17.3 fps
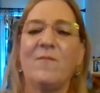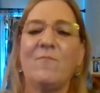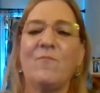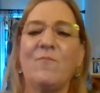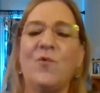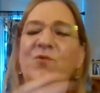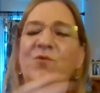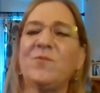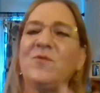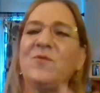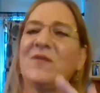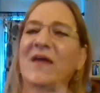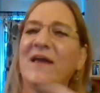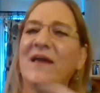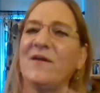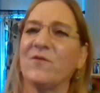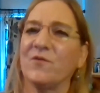multiple
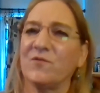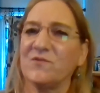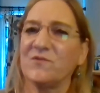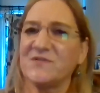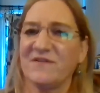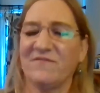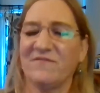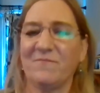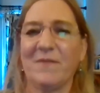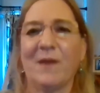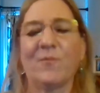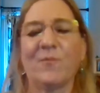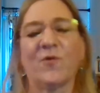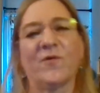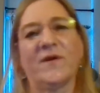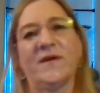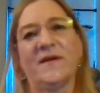layers of
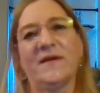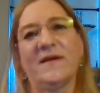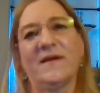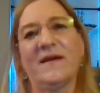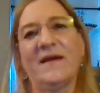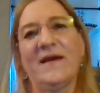memory